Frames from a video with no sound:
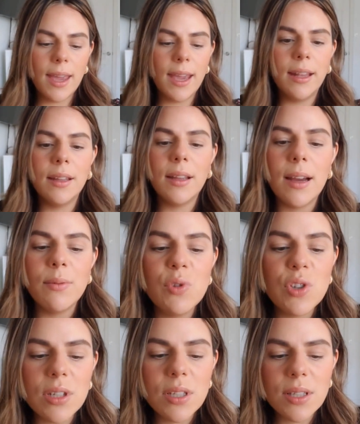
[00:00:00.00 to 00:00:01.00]
And I'm
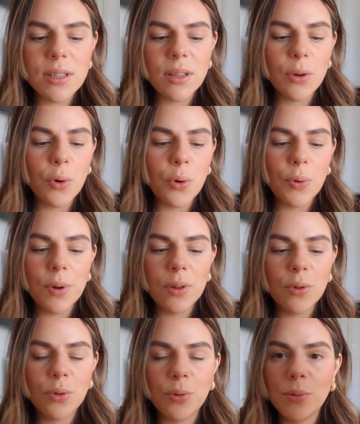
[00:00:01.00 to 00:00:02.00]
just going
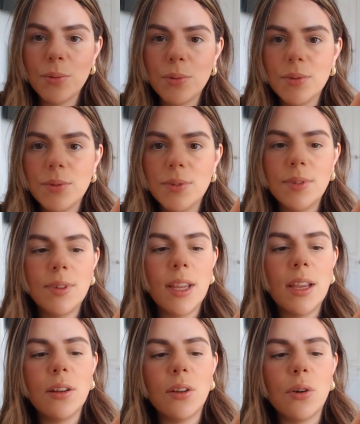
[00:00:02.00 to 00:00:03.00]
to
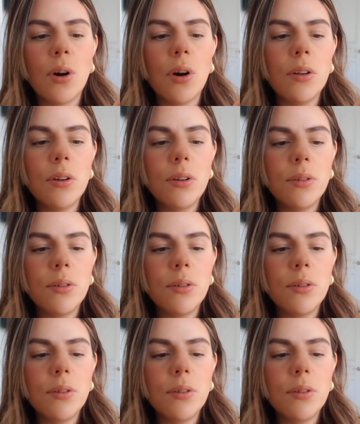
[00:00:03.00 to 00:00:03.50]
take the color,